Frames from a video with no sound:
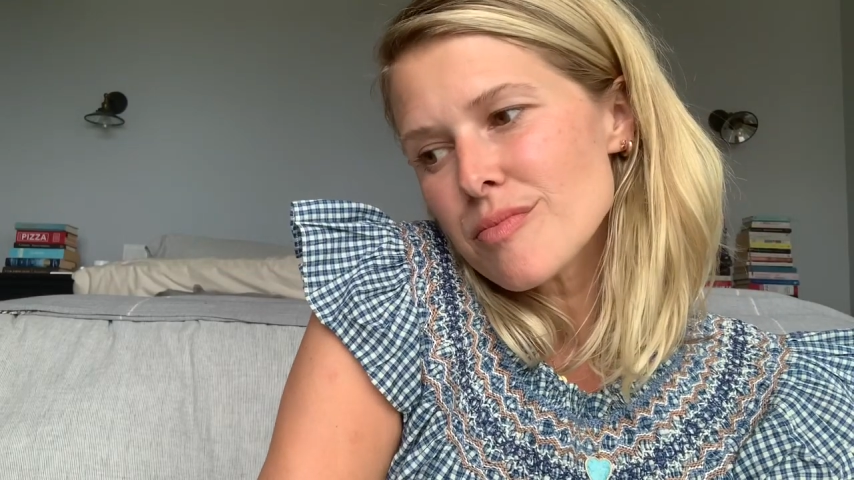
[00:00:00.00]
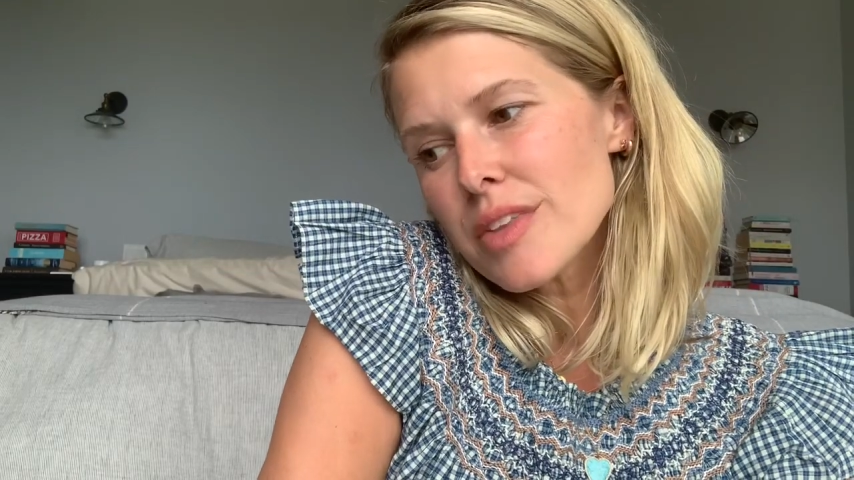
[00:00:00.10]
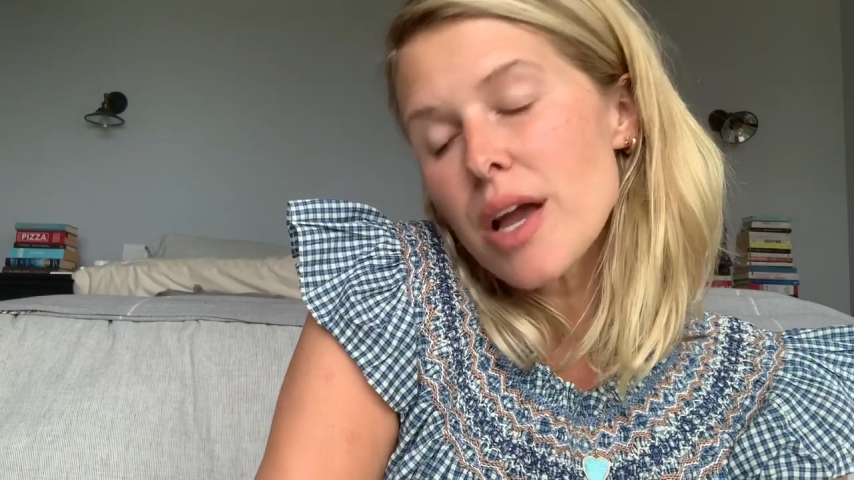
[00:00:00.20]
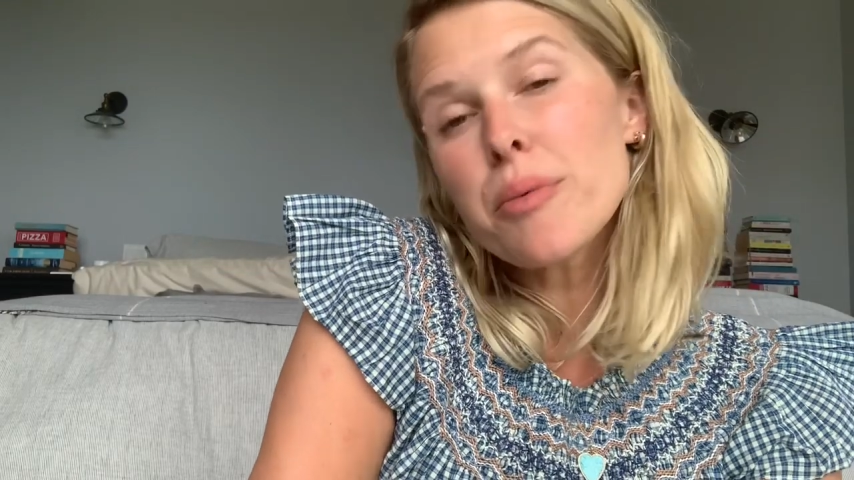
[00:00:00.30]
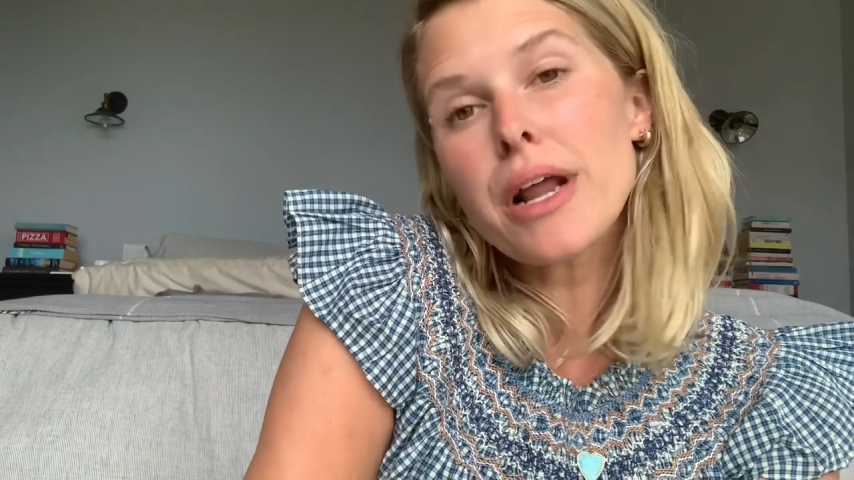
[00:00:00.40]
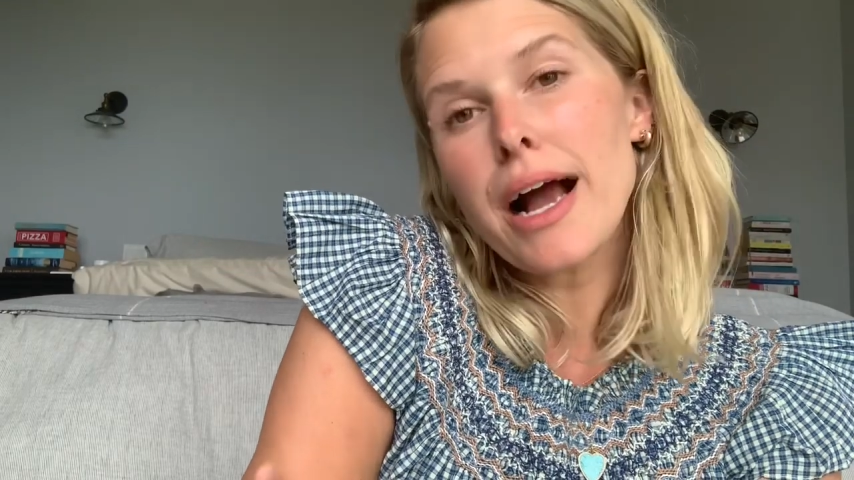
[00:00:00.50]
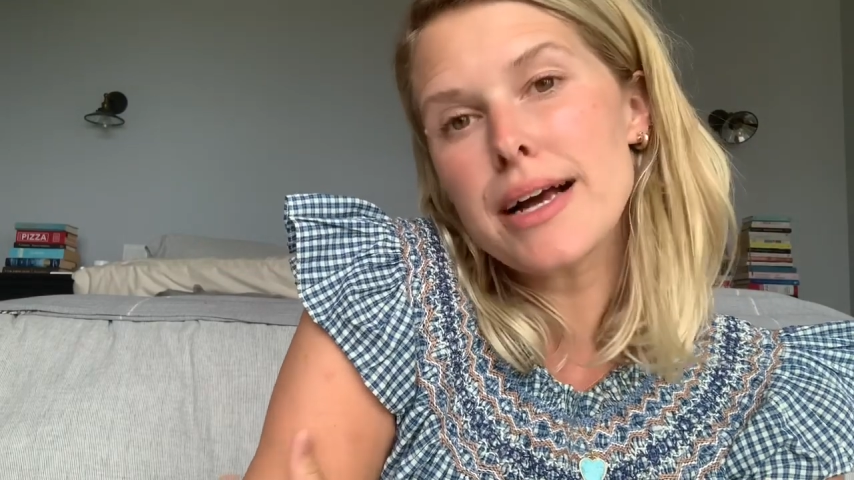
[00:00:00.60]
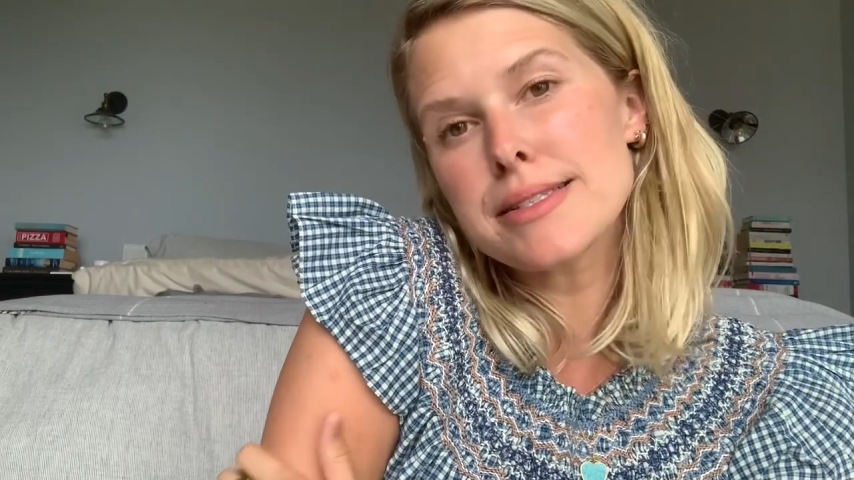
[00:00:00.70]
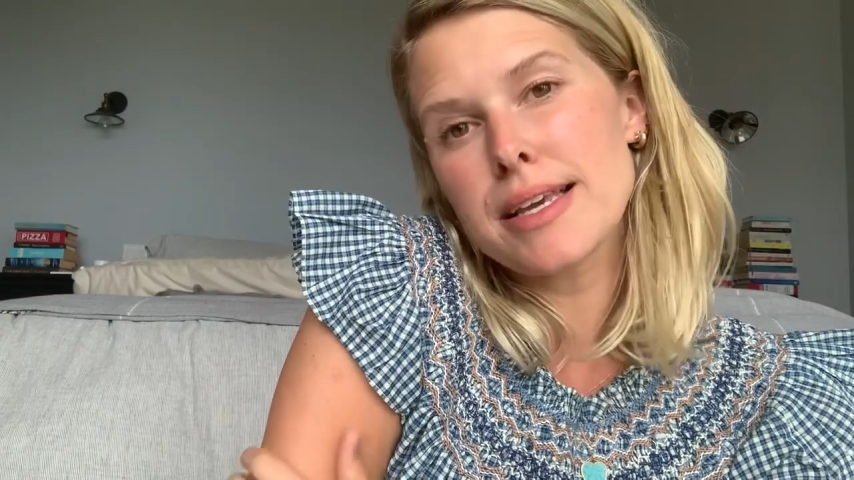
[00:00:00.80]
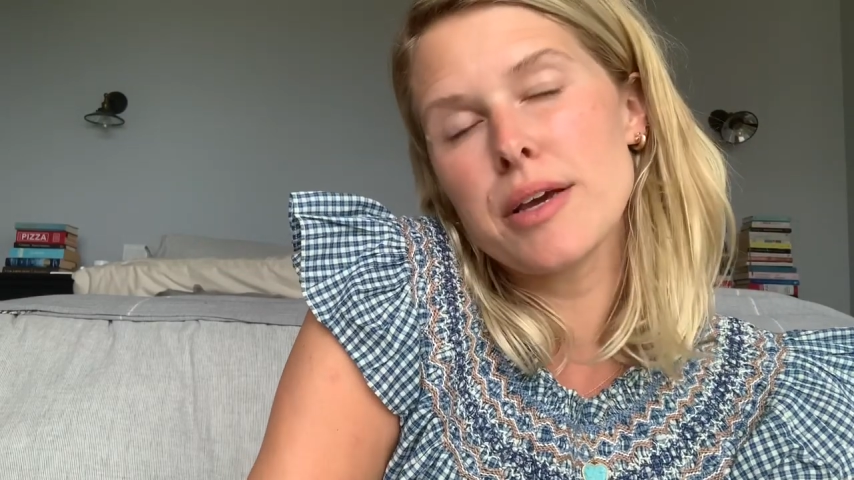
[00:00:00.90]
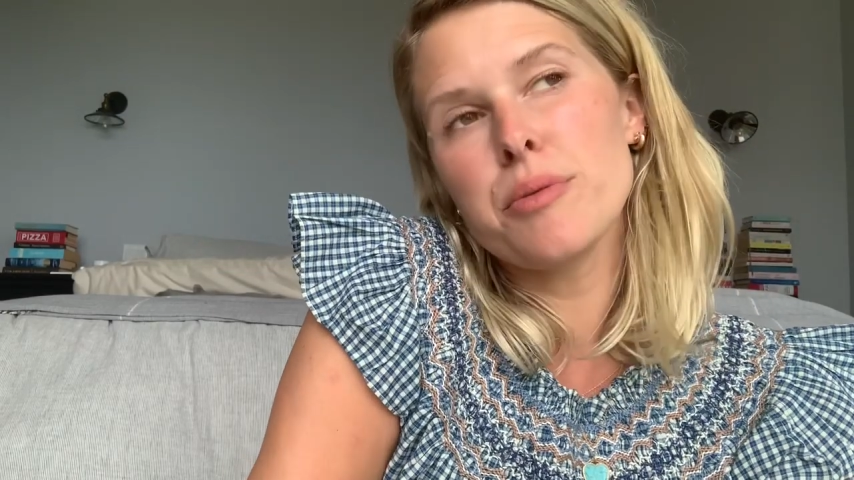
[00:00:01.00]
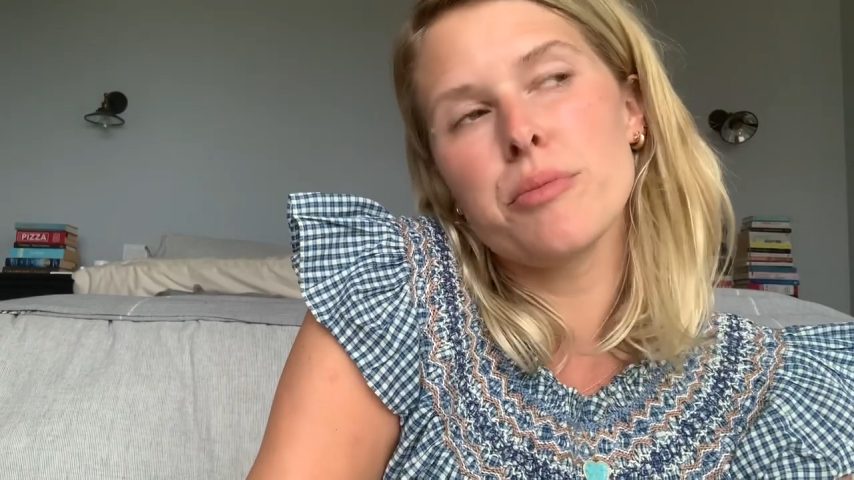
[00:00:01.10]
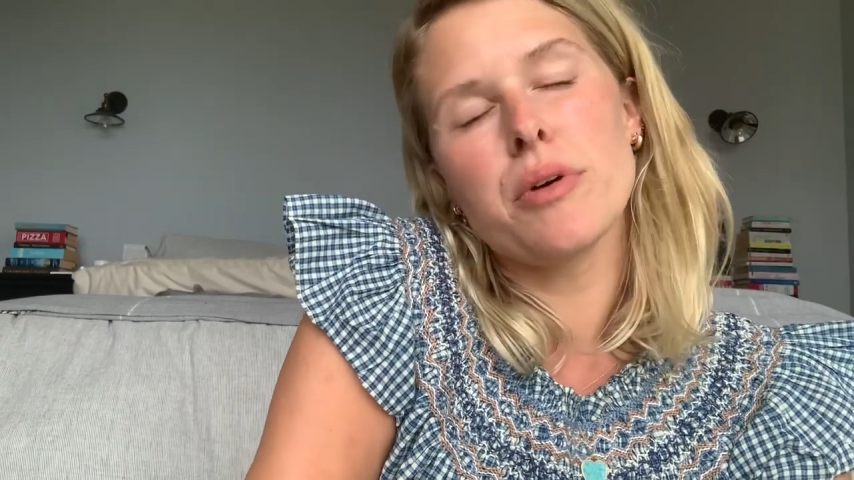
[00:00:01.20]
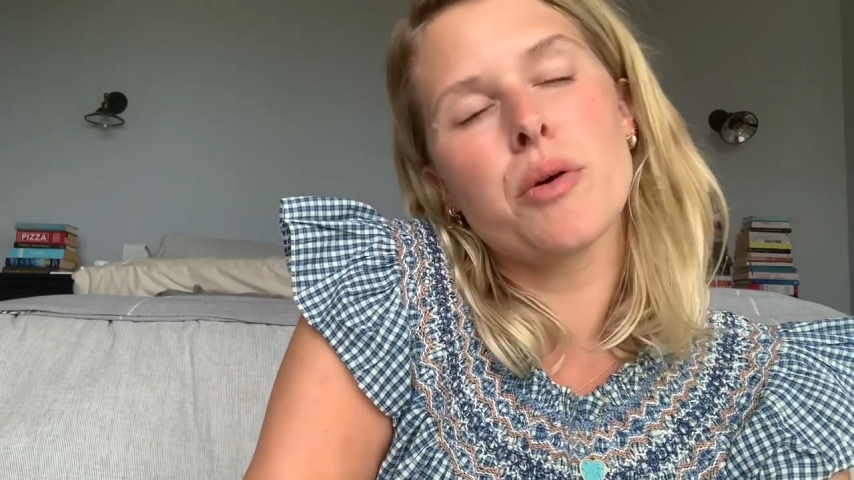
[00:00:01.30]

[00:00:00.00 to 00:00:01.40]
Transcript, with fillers: I want to ask him